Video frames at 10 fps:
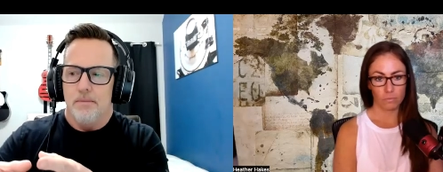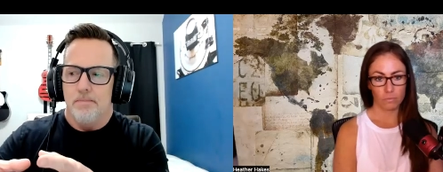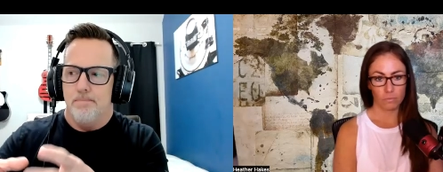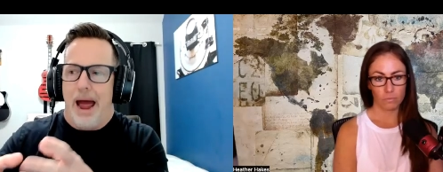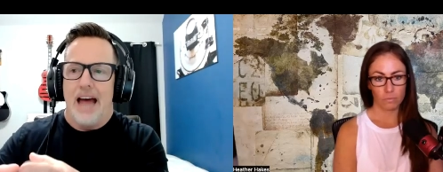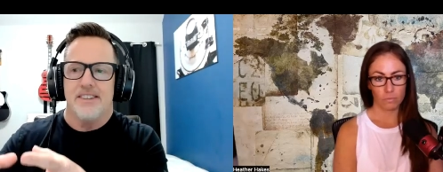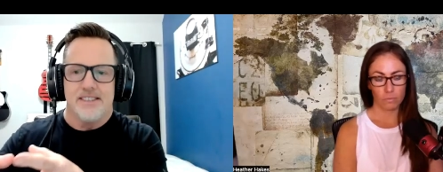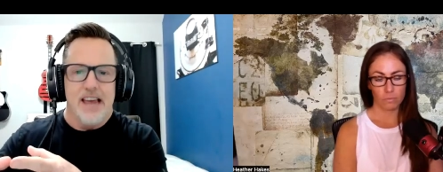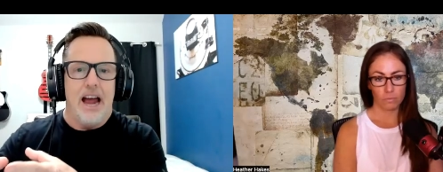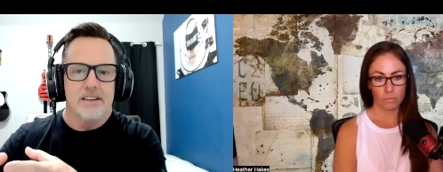Speaker 1: Bad
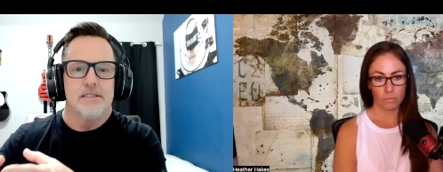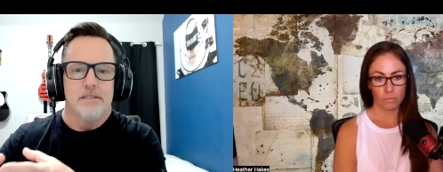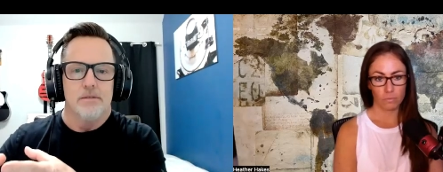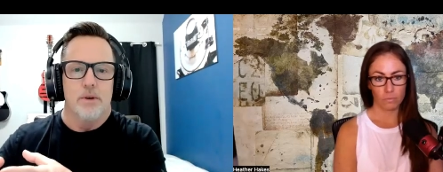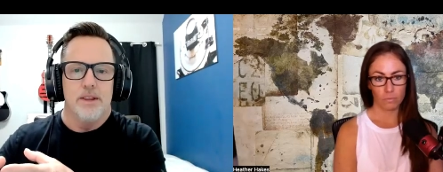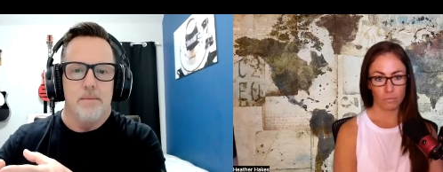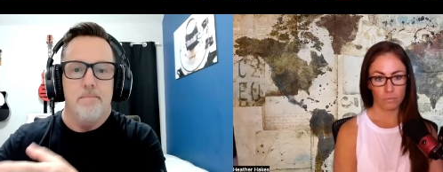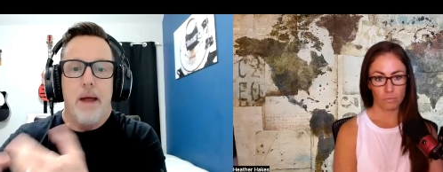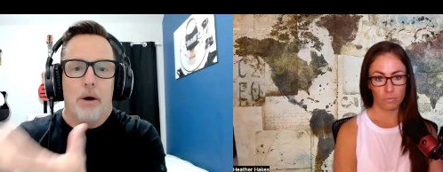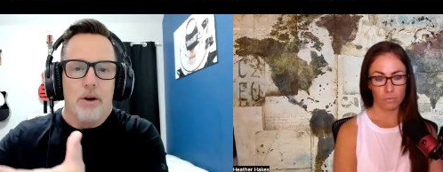sex
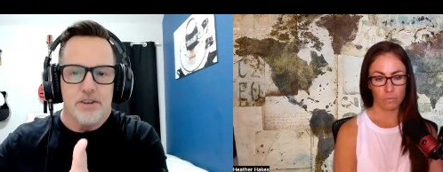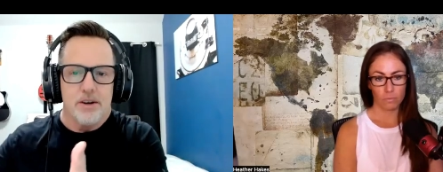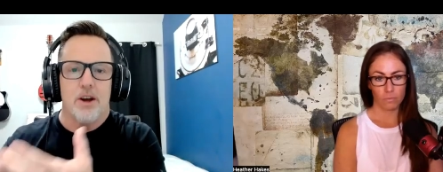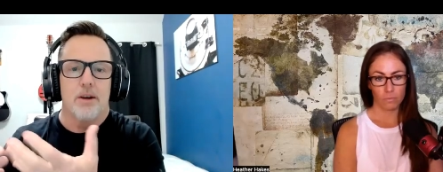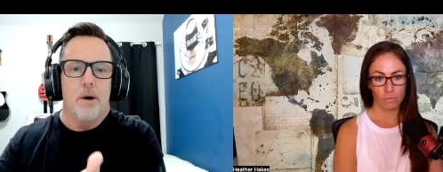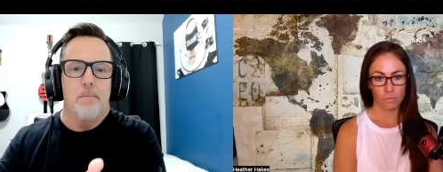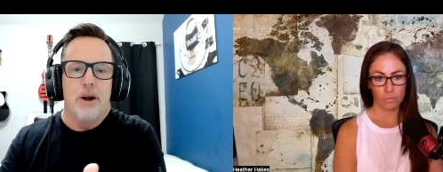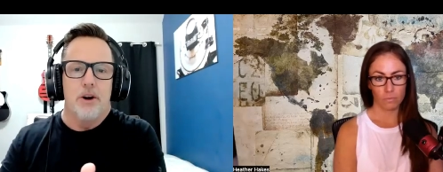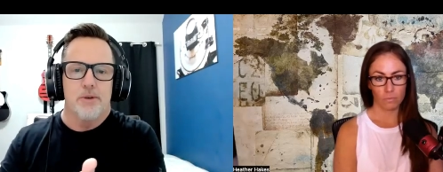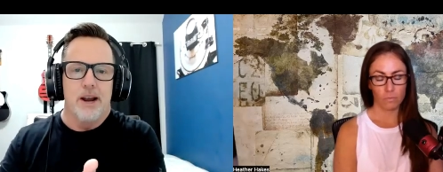within marriage. I'm talking about
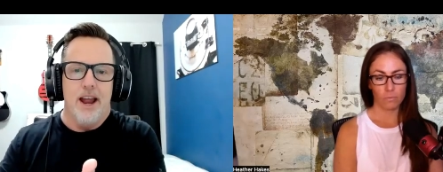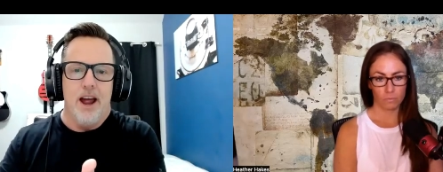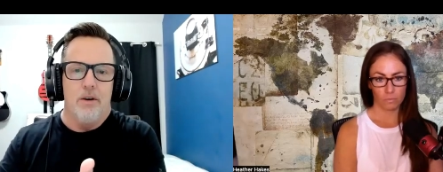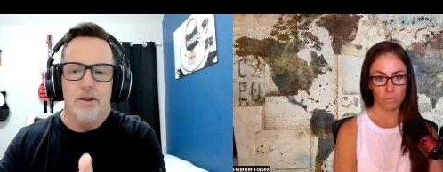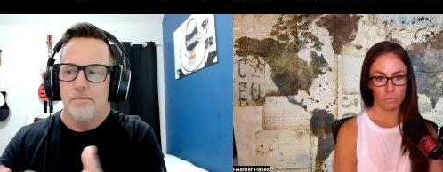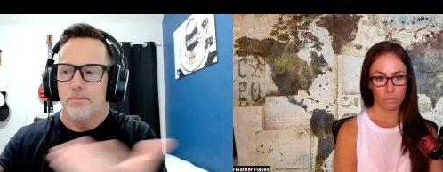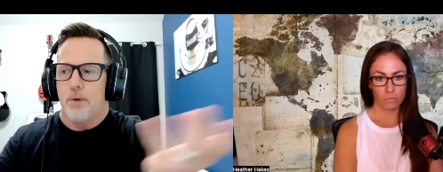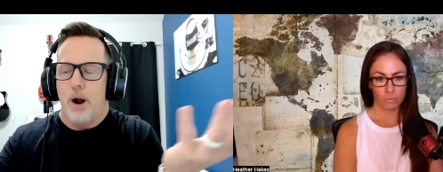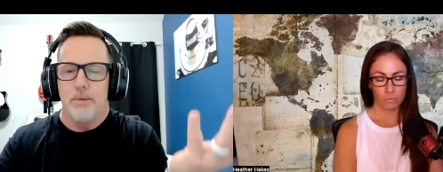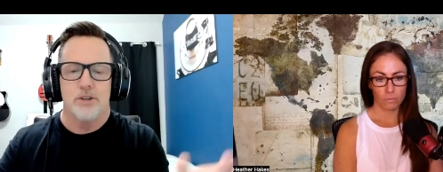marriage right now. It's
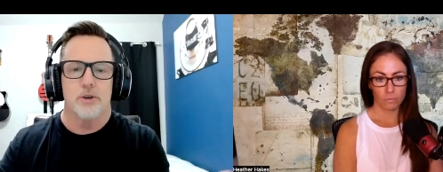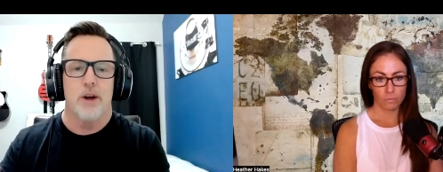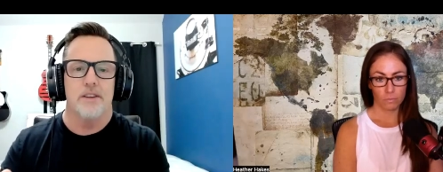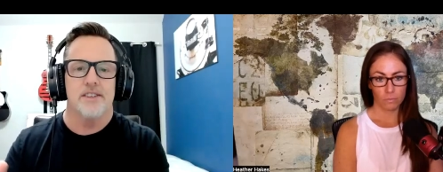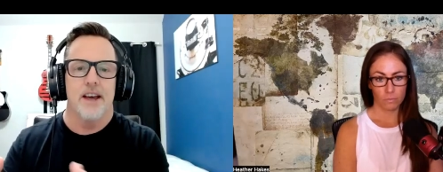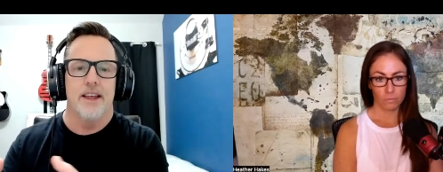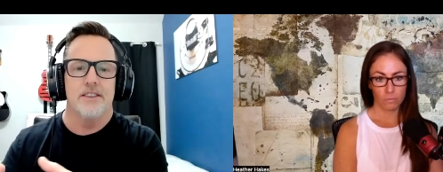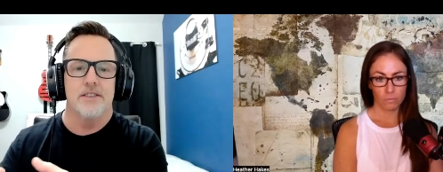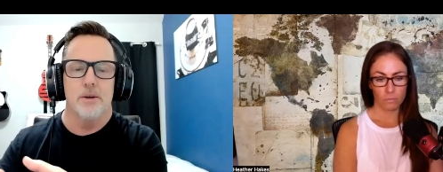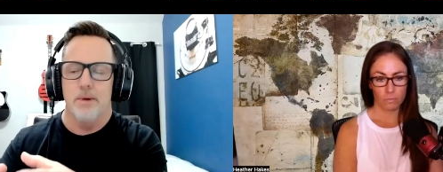probably true outside of that
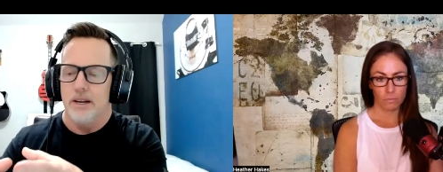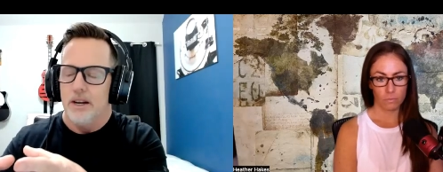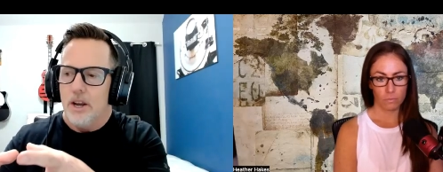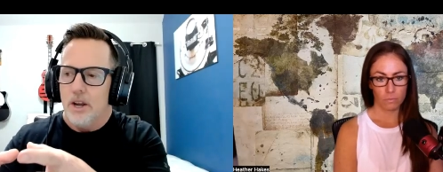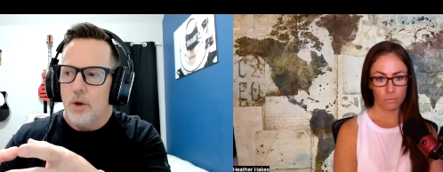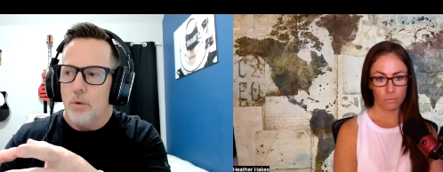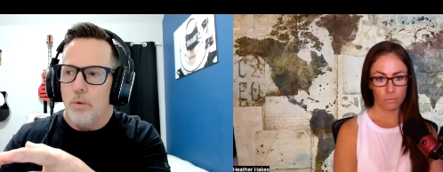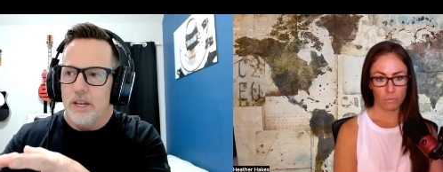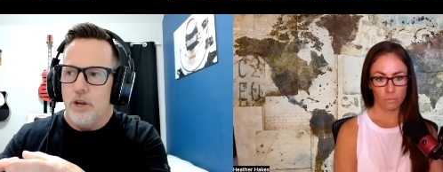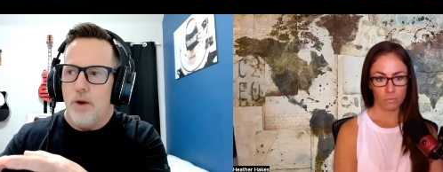too. But
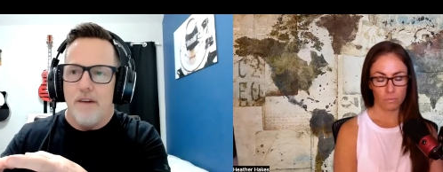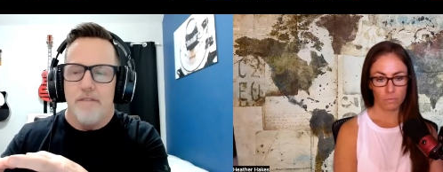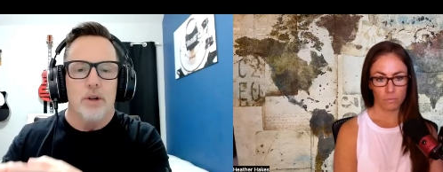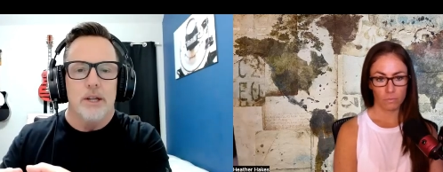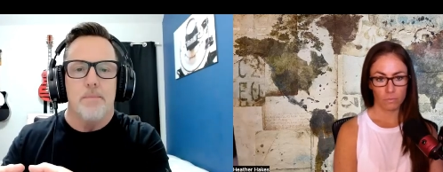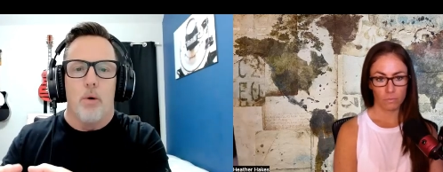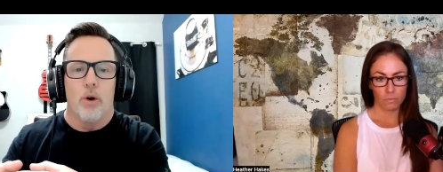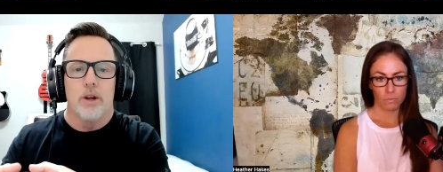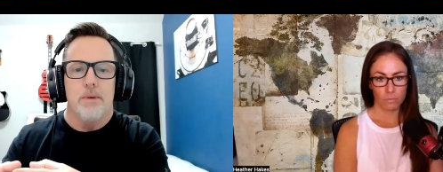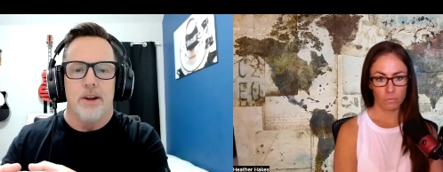when you have really
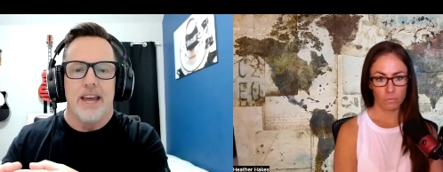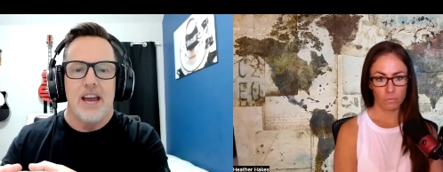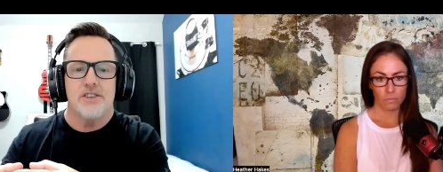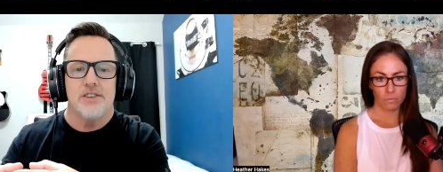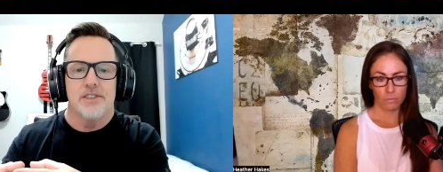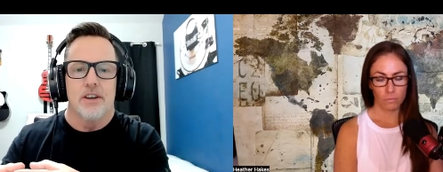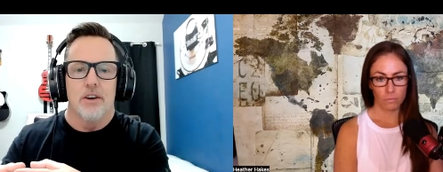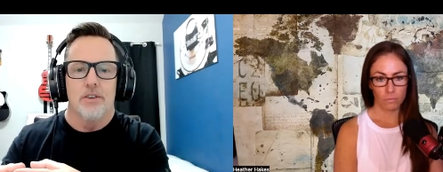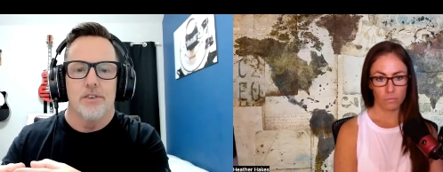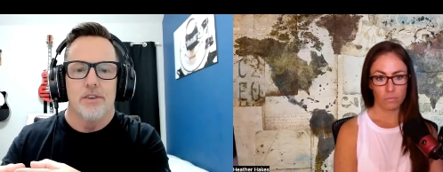poor communication
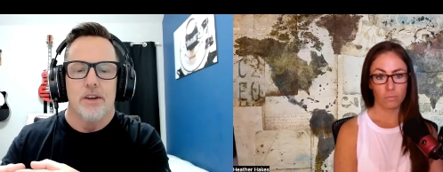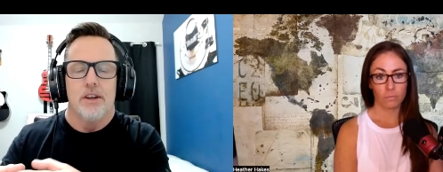skills,